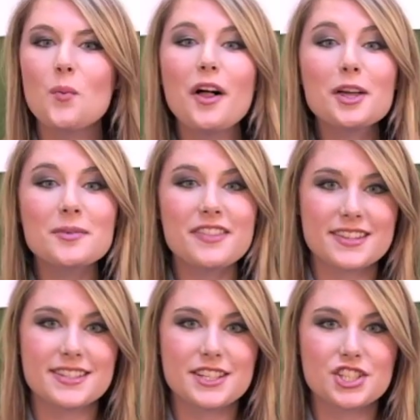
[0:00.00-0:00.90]
Welcome to
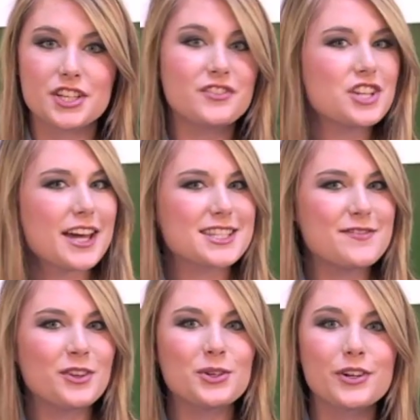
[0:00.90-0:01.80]
this edition of
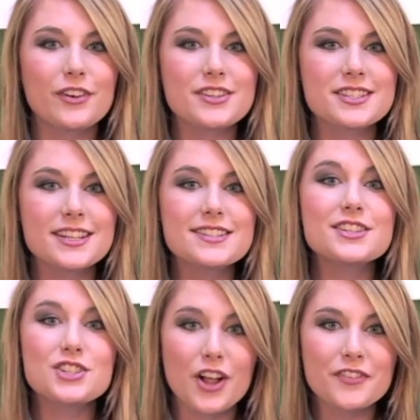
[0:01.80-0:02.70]
Jacksonville University's
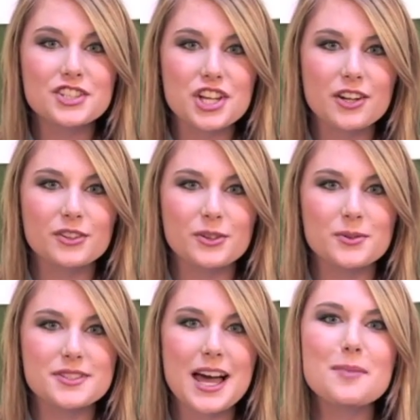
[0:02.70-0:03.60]
The Dolphin Channel
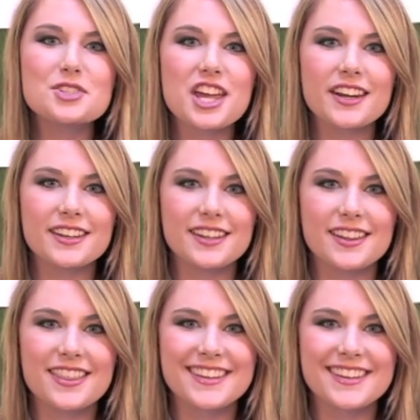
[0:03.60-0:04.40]
News. I'm Shannon Heath.